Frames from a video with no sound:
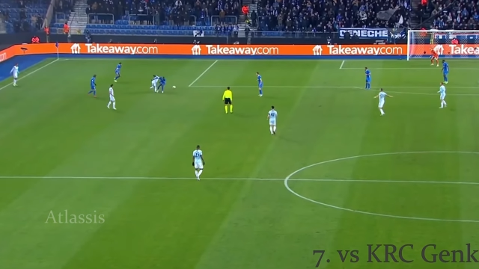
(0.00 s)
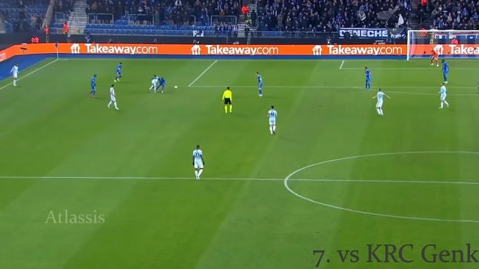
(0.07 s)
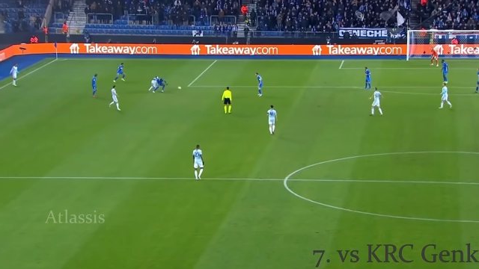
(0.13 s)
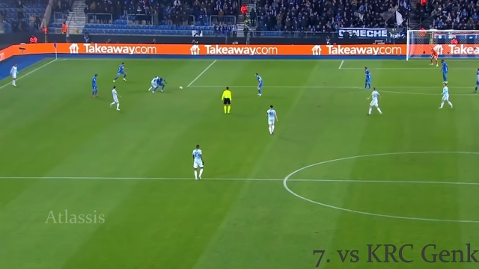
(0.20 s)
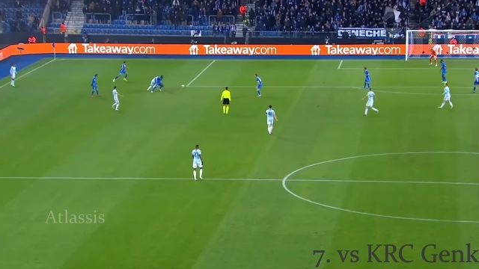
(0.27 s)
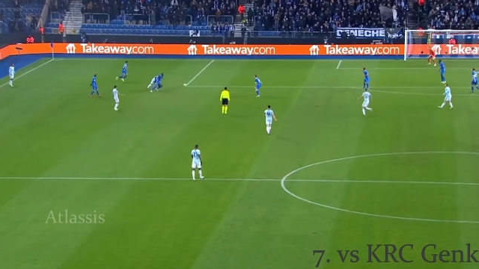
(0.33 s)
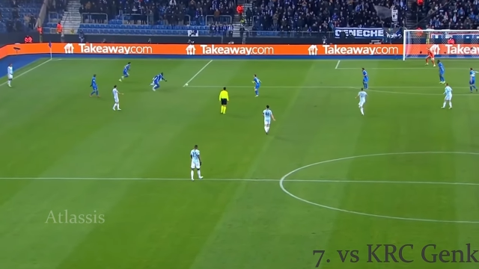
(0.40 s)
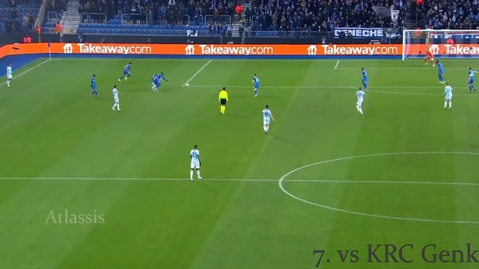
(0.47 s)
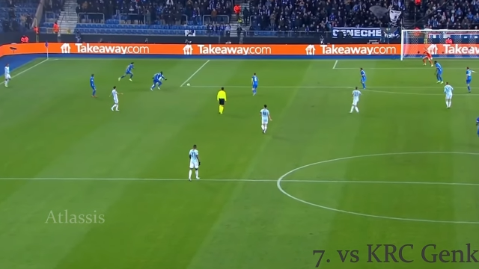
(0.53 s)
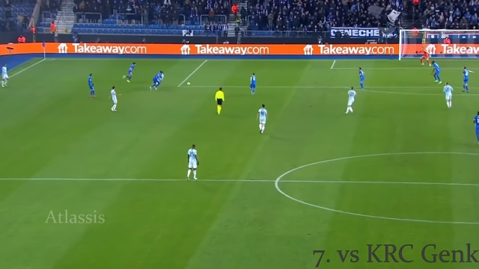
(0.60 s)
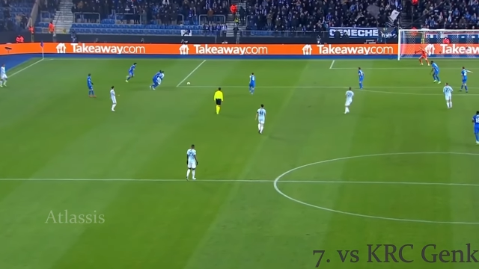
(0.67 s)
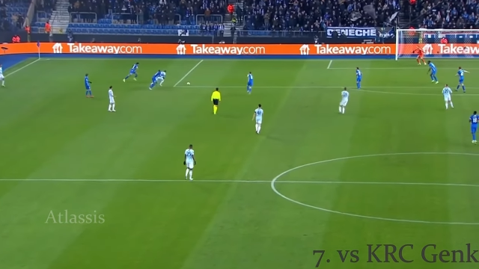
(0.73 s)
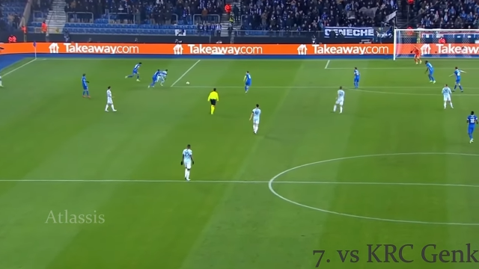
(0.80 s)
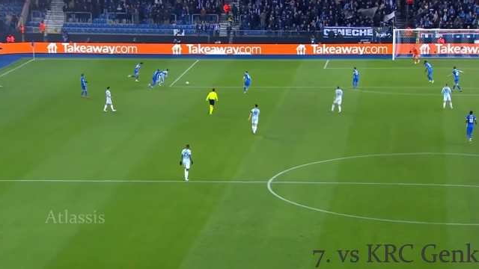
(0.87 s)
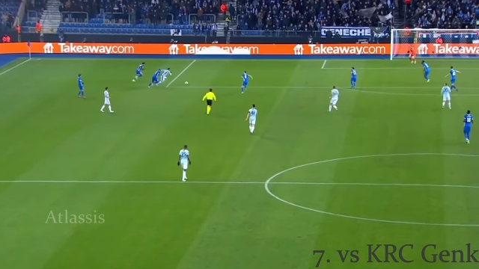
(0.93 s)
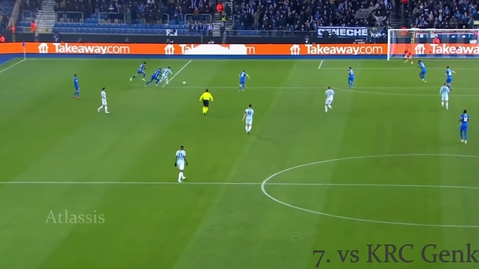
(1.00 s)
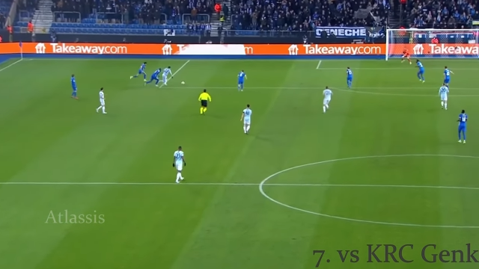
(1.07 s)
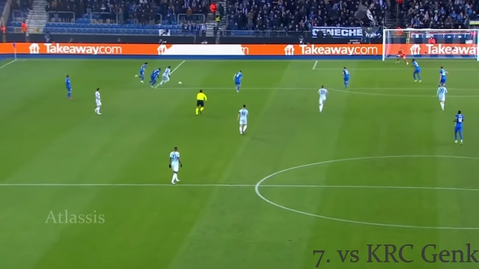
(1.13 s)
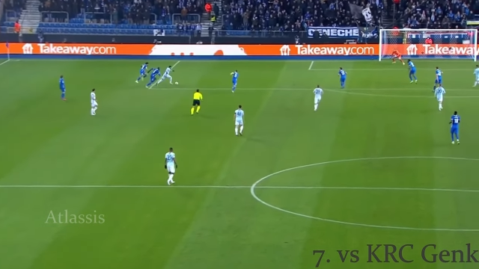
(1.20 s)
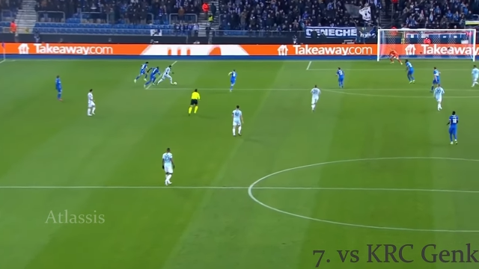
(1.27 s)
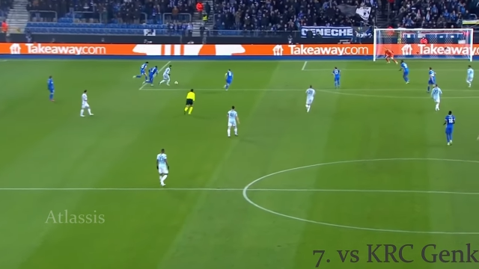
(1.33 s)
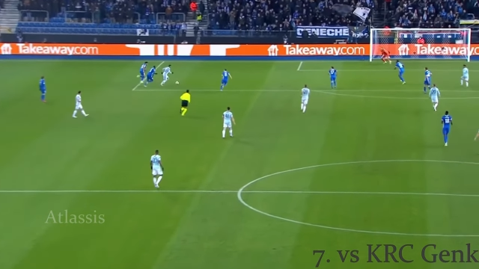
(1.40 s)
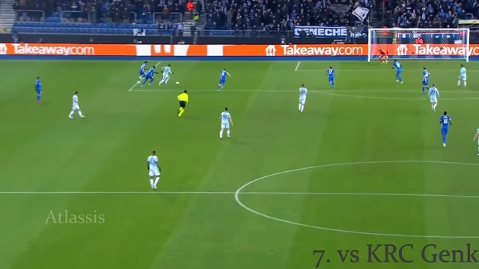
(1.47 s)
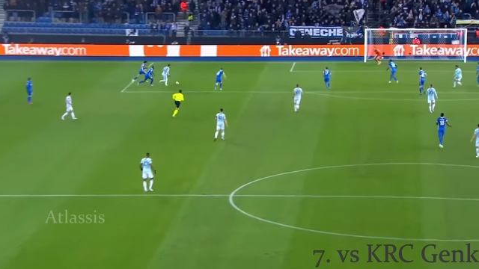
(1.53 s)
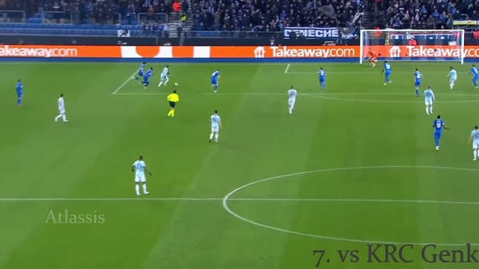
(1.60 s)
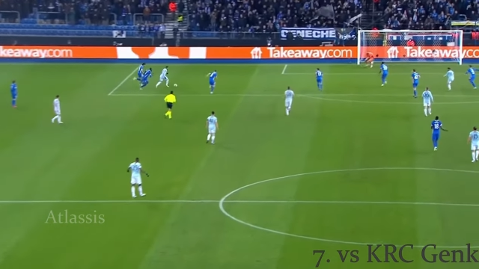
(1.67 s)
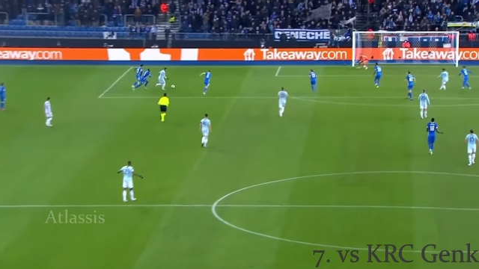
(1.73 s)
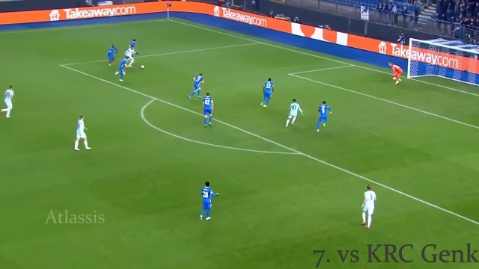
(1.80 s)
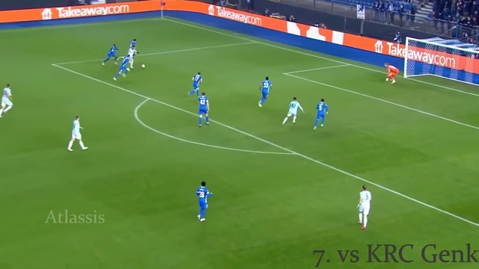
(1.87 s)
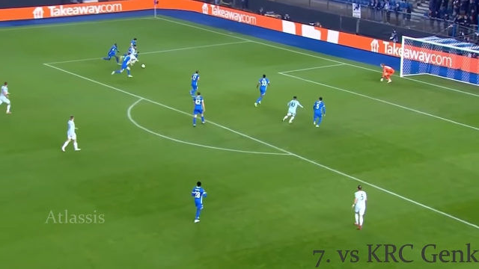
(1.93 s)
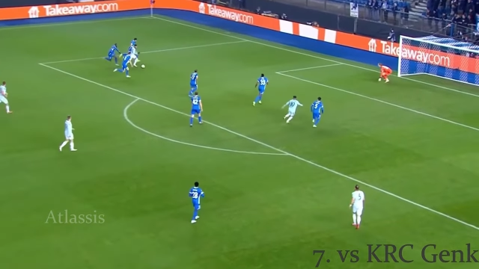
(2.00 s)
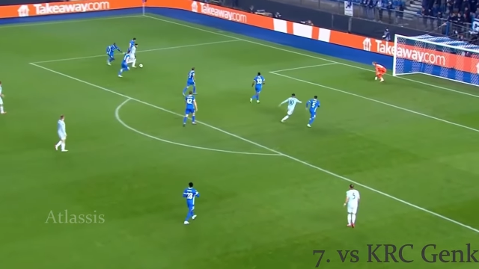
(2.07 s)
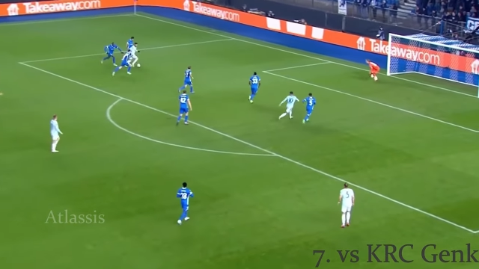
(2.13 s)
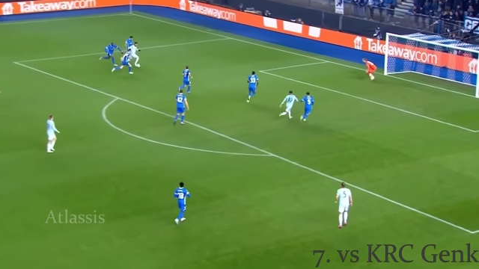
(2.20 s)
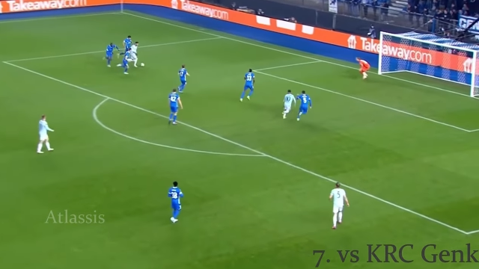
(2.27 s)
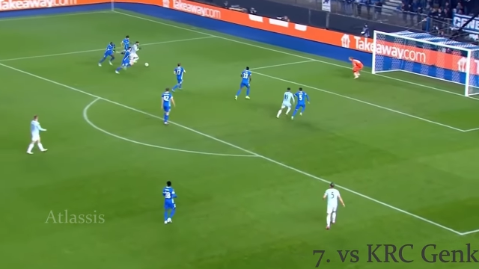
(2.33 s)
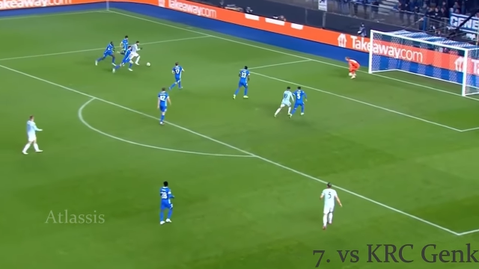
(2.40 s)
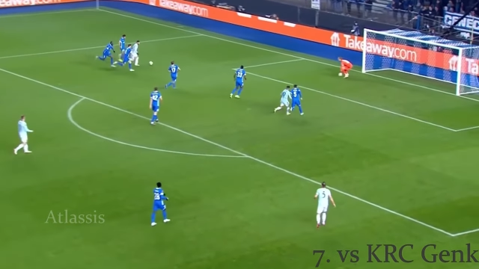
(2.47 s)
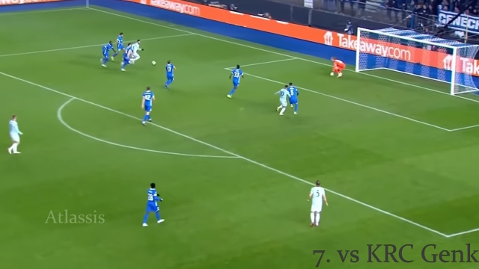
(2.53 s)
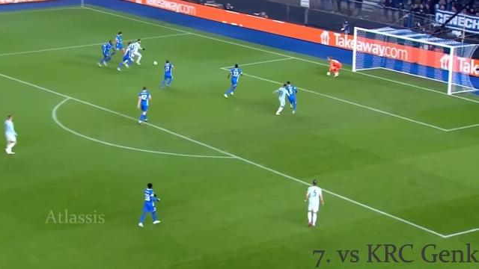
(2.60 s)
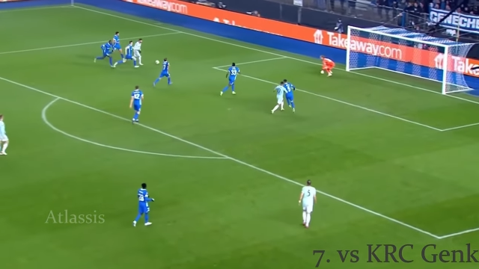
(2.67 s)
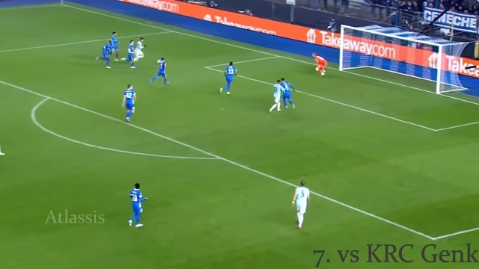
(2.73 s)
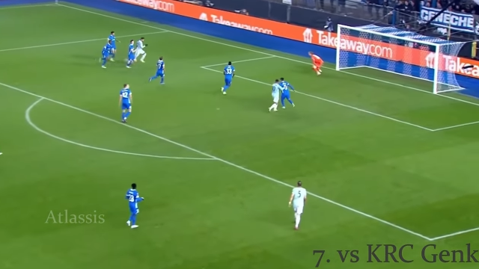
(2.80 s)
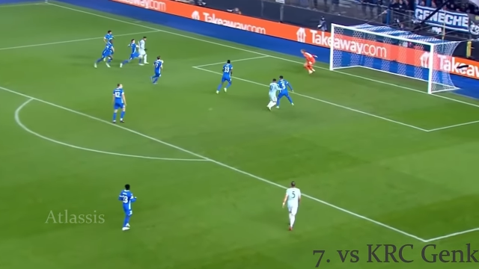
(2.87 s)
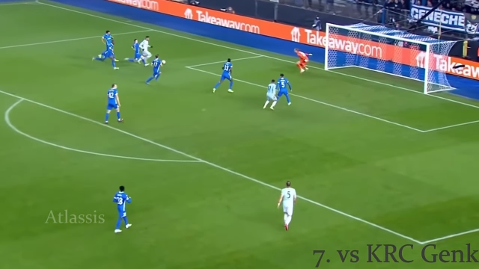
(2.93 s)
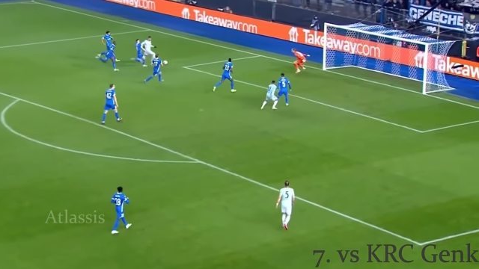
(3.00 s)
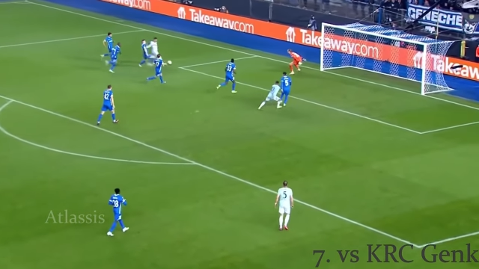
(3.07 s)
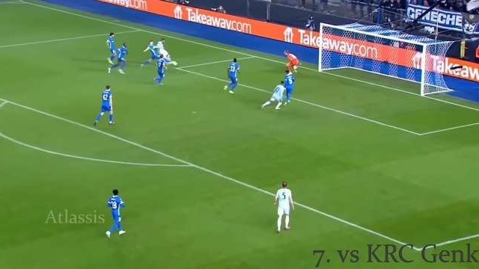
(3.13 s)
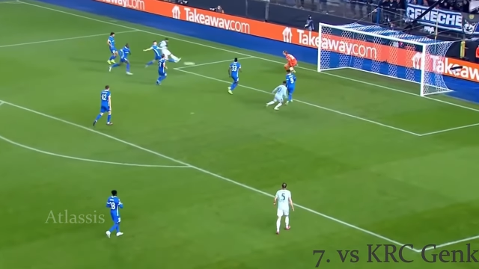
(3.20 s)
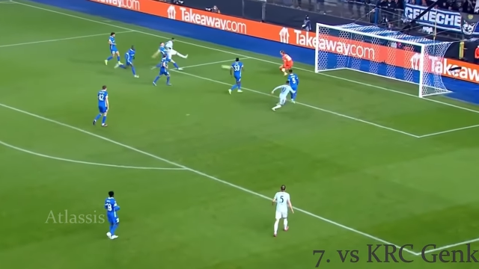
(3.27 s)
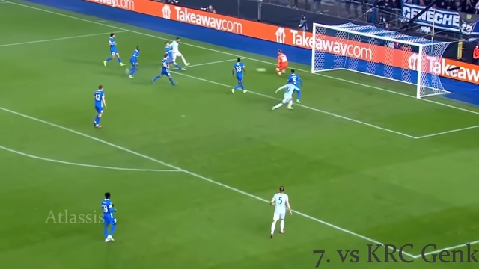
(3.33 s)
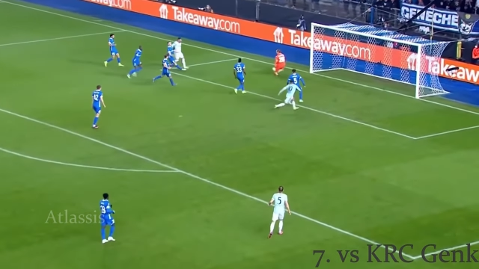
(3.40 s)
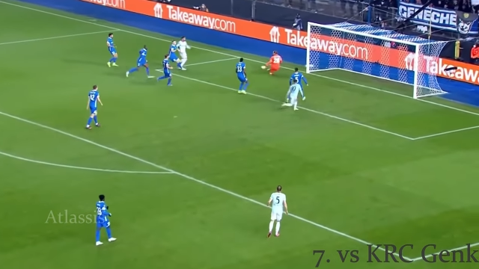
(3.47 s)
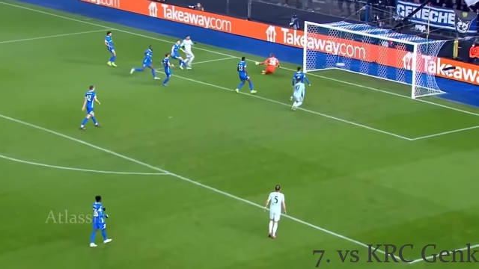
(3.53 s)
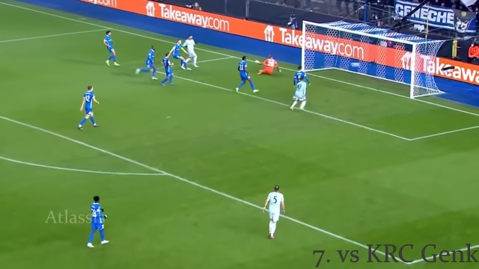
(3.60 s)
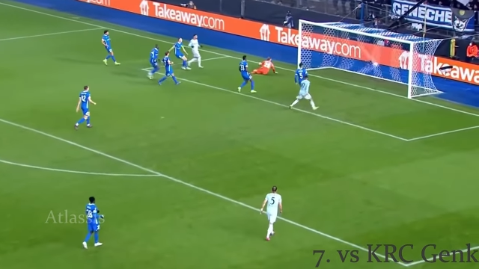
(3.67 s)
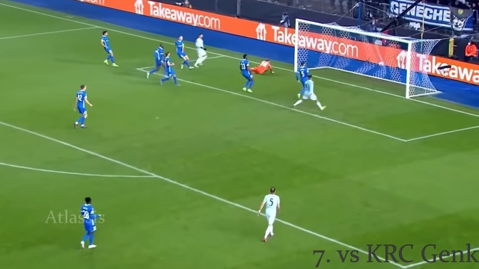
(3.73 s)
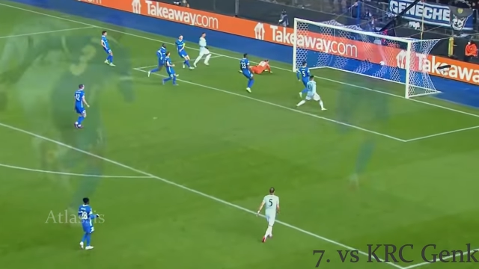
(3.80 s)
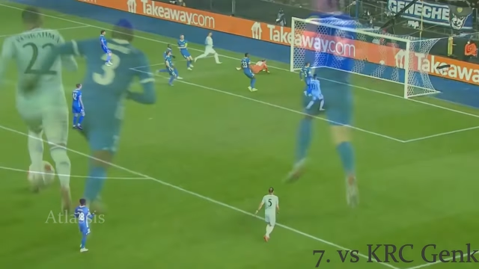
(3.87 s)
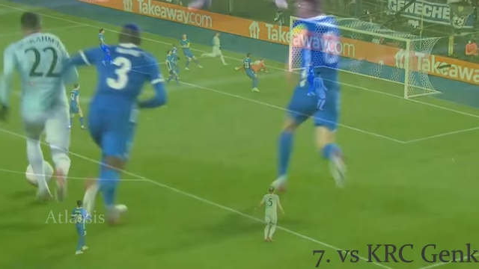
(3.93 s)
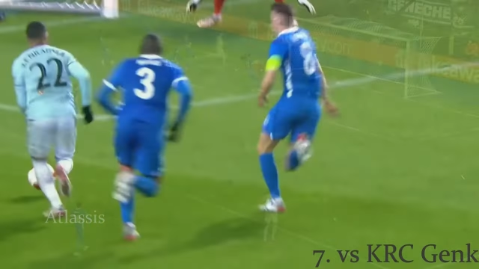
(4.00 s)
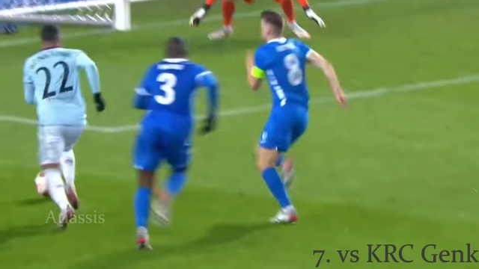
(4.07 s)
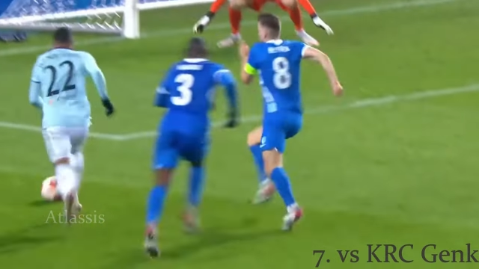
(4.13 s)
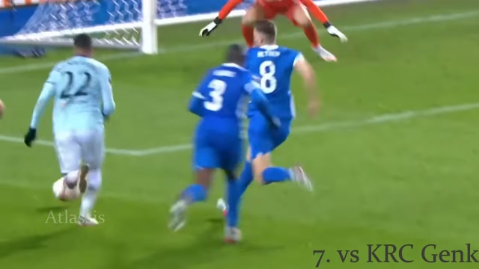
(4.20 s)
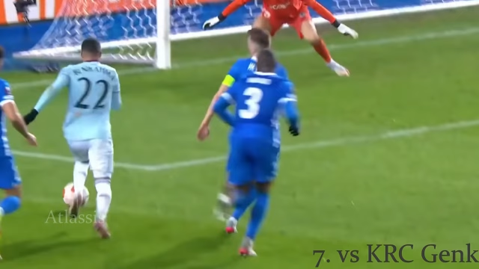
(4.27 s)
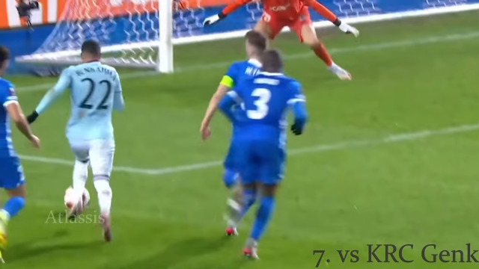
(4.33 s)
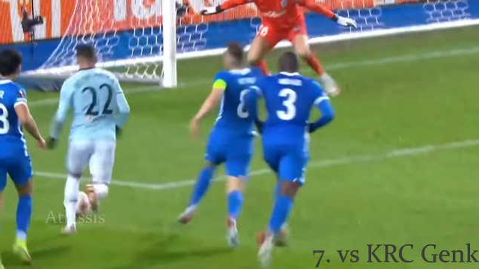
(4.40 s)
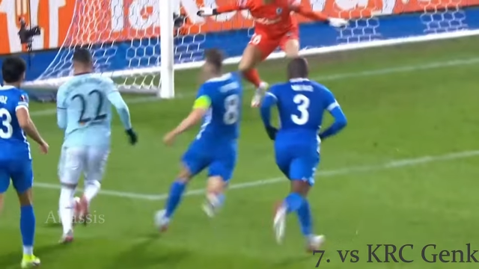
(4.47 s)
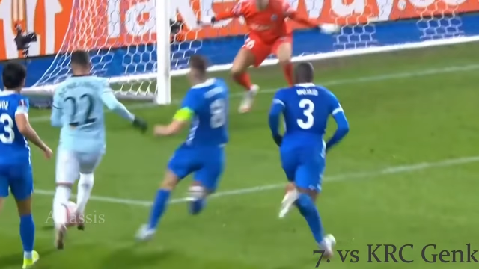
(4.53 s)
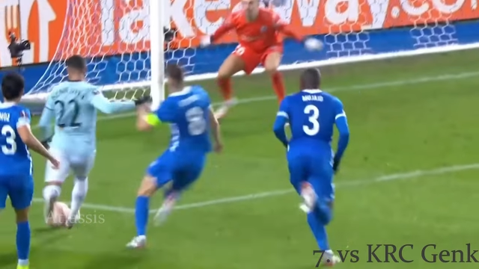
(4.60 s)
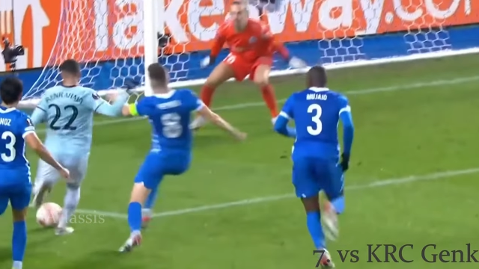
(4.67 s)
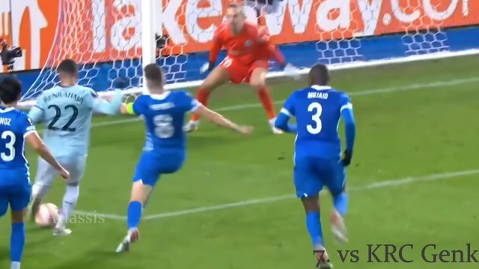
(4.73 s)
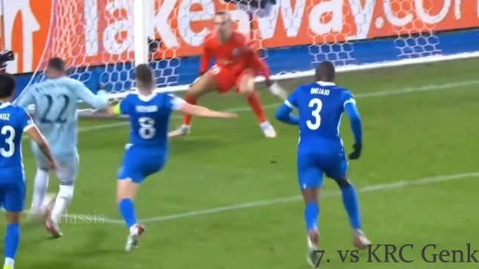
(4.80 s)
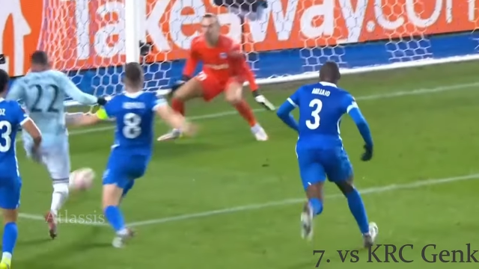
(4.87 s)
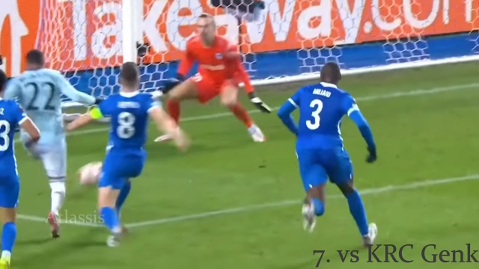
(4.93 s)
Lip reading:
Nobody's mouth can be seen.